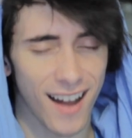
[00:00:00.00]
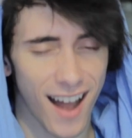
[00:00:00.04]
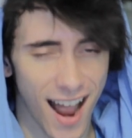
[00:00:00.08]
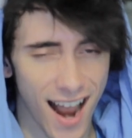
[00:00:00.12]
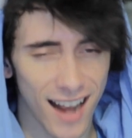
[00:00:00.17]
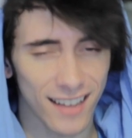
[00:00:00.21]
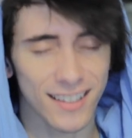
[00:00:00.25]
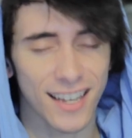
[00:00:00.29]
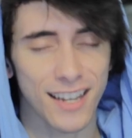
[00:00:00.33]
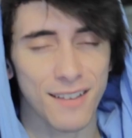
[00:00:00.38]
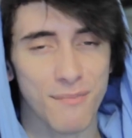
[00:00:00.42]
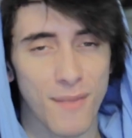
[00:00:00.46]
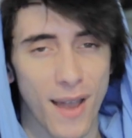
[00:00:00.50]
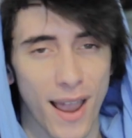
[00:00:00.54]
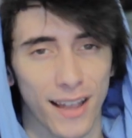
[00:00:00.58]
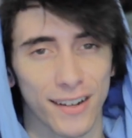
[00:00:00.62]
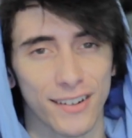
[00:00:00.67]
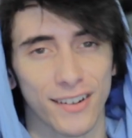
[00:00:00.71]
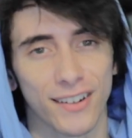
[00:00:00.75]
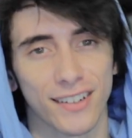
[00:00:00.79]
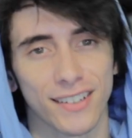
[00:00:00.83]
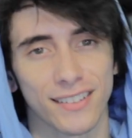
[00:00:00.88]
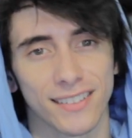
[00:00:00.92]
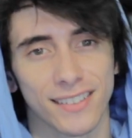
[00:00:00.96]
I like Meg and
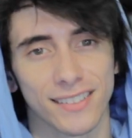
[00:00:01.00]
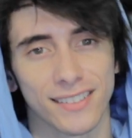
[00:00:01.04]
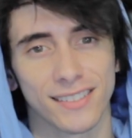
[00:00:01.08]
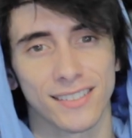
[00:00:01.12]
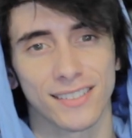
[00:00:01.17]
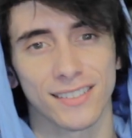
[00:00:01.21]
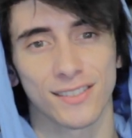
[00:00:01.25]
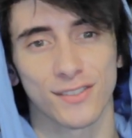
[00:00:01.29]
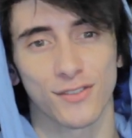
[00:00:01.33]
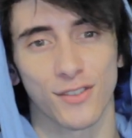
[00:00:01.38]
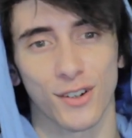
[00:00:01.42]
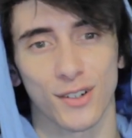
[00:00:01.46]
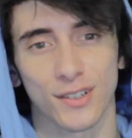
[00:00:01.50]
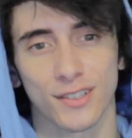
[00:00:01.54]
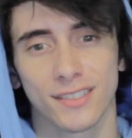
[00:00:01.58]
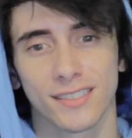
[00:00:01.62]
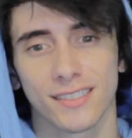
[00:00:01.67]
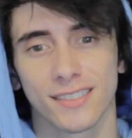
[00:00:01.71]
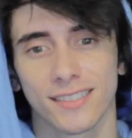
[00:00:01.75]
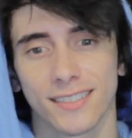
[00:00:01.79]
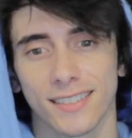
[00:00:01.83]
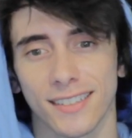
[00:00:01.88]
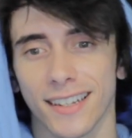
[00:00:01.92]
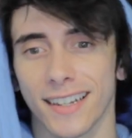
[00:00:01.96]
Hercules'
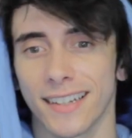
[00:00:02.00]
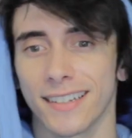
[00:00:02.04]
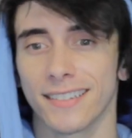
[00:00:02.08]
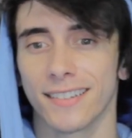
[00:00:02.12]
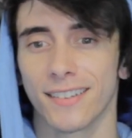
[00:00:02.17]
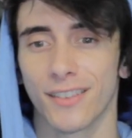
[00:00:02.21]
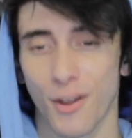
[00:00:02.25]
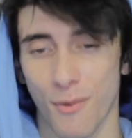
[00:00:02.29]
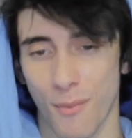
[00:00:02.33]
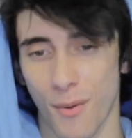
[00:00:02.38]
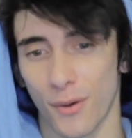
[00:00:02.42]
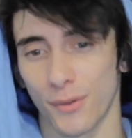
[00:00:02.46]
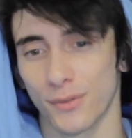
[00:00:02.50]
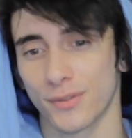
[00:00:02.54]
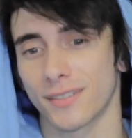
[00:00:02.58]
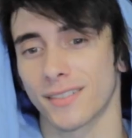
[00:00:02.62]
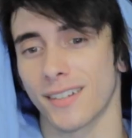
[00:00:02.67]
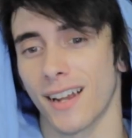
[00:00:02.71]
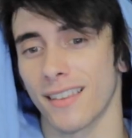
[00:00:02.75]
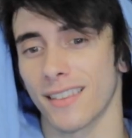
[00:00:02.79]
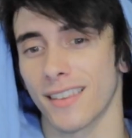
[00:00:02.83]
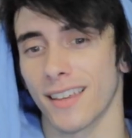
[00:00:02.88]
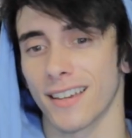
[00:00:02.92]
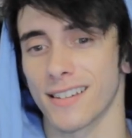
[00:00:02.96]
first scene the most,
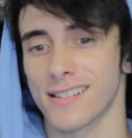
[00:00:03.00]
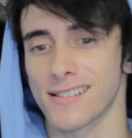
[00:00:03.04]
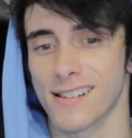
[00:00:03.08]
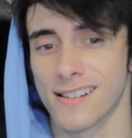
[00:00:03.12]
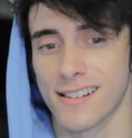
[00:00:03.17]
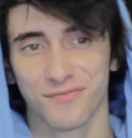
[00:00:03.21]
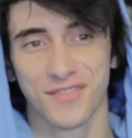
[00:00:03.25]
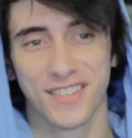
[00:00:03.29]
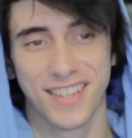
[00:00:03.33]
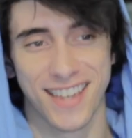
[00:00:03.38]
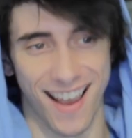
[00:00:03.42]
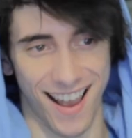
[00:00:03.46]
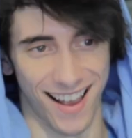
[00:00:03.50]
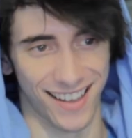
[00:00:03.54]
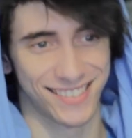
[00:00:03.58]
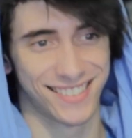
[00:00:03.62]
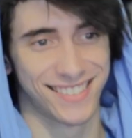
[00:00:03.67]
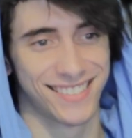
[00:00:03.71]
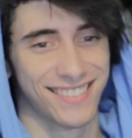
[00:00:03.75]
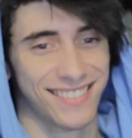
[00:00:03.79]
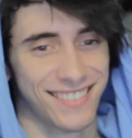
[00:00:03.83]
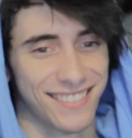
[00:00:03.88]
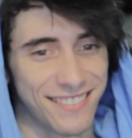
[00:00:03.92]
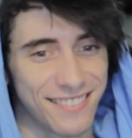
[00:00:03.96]
I think.
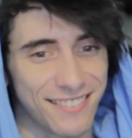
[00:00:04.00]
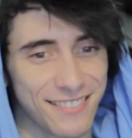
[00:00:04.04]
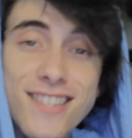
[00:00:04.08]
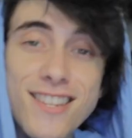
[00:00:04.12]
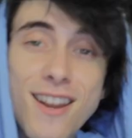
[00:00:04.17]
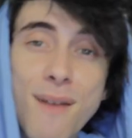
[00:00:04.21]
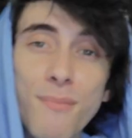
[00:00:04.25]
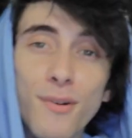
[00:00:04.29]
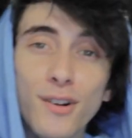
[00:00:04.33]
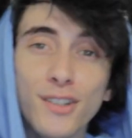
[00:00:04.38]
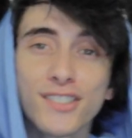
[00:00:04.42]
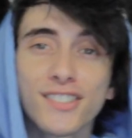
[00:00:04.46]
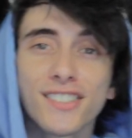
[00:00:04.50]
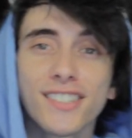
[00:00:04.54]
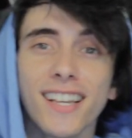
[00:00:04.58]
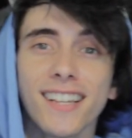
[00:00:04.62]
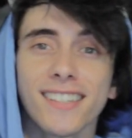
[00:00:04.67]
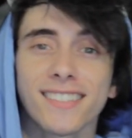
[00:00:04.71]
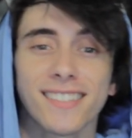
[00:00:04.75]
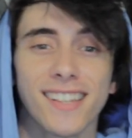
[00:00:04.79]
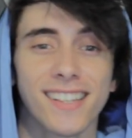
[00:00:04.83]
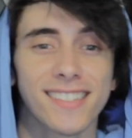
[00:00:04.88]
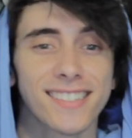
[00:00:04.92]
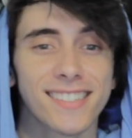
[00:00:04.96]
Yes. Number
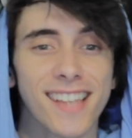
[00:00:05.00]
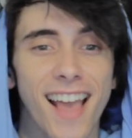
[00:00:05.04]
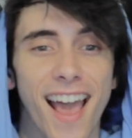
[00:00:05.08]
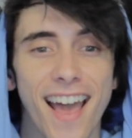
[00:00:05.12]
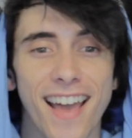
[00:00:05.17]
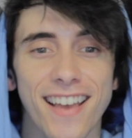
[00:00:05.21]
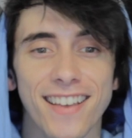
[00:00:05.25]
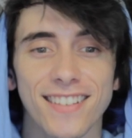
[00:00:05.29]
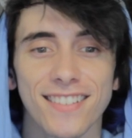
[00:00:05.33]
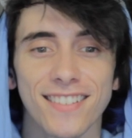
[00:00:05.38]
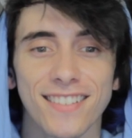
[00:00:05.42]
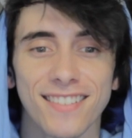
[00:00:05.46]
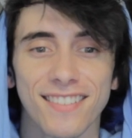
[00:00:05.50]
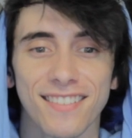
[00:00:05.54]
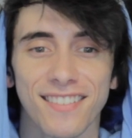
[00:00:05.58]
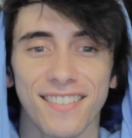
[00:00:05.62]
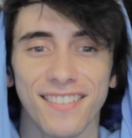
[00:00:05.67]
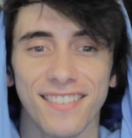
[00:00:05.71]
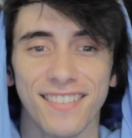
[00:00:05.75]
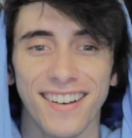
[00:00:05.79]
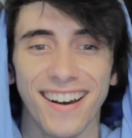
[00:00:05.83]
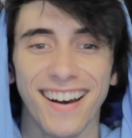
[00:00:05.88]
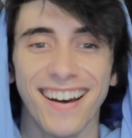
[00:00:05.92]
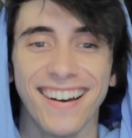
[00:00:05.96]
six says,
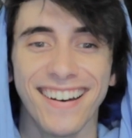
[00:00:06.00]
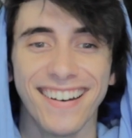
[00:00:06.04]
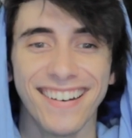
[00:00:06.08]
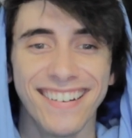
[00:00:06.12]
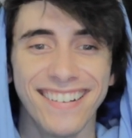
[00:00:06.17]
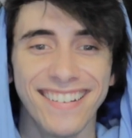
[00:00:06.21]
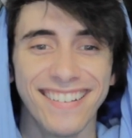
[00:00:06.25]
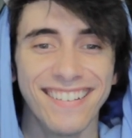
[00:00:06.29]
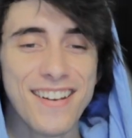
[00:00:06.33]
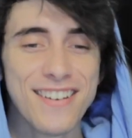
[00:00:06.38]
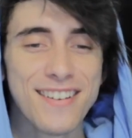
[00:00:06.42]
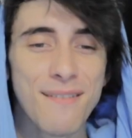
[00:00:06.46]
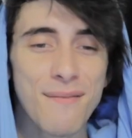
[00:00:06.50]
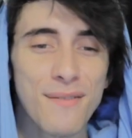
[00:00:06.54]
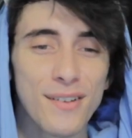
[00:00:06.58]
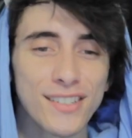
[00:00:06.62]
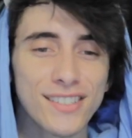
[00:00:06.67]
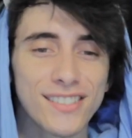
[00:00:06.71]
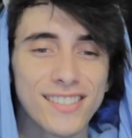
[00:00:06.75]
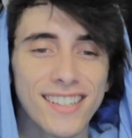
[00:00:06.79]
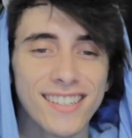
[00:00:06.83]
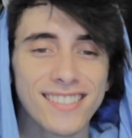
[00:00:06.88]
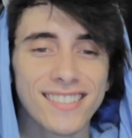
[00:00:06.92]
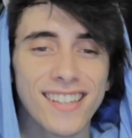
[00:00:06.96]
number
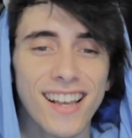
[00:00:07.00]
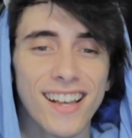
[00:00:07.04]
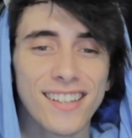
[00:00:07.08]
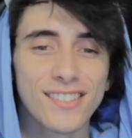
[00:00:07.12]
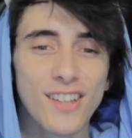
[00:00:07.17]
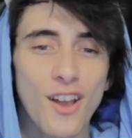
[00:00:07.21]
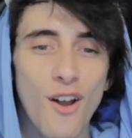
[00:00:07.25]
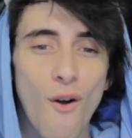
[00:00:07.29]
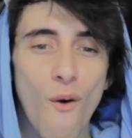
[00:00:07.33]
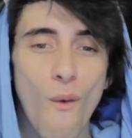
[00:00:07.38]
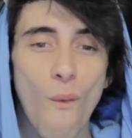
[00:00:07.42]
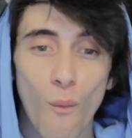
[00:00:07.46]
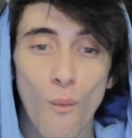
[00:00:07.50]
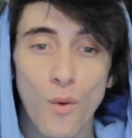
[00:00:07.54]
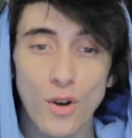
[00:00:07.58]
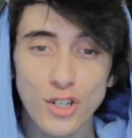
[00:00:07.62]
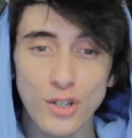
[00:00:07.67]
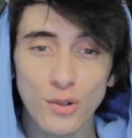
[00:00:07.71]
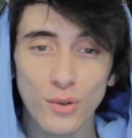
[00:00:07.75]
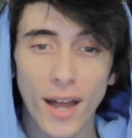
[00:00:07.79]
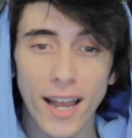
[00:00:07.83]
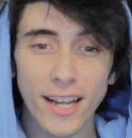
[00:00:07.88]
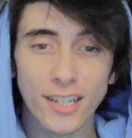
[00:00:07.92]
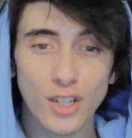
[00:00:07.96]
six says, would
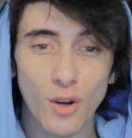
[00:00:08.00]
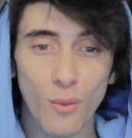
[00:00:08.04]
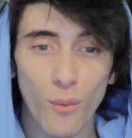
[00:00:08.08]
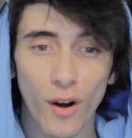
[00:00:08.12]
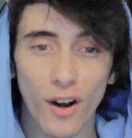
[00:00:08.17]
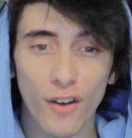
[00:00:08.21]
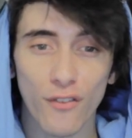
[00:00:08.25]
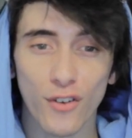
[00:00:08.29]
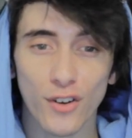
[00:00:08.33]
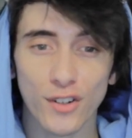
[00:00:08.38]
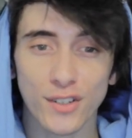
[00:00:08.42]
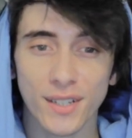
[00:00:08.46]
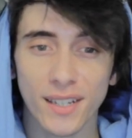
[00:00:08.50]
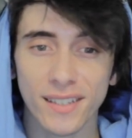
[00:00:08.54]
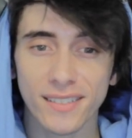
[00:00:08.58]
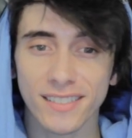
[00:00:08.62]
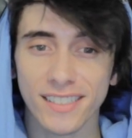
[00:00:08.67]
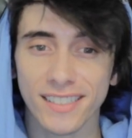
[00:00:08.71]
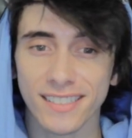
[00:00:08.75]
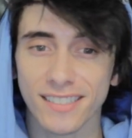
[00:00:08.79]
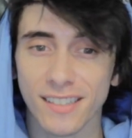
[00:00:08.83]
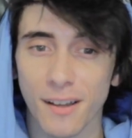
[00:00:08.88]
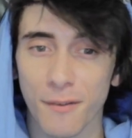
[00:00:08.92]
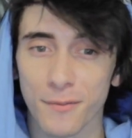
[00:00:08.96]
you like to work for
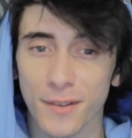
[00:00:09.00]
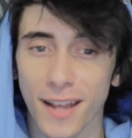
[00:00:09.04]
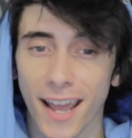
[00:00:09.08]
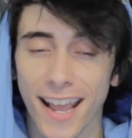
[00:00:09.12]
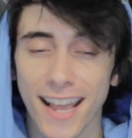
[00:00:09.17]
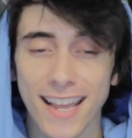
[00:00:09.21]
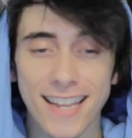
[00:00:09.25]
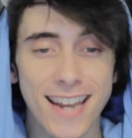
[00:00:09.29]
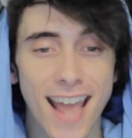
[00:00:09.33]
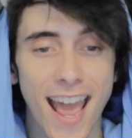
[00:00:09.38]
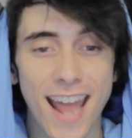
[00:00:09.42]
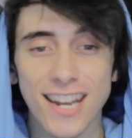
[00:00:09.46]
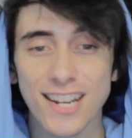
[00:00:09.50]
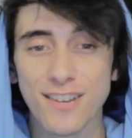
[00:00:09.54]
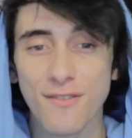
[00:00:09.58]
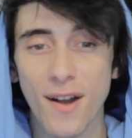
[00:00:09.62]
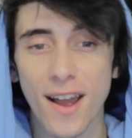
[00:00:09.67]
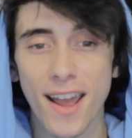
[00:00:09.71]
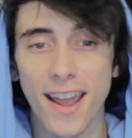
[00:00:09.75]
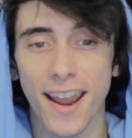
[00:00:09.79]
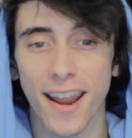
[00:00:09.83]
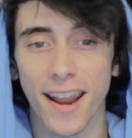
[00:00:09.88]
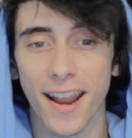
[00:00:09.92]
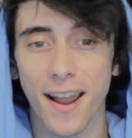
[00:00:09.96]
Disney someday in any
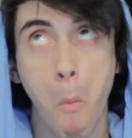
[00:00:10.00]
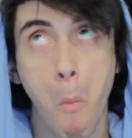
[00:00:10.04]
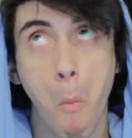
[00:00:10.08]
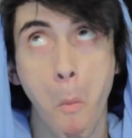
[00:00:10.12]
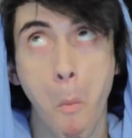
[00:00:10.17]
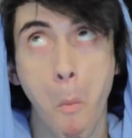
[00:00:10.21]
way?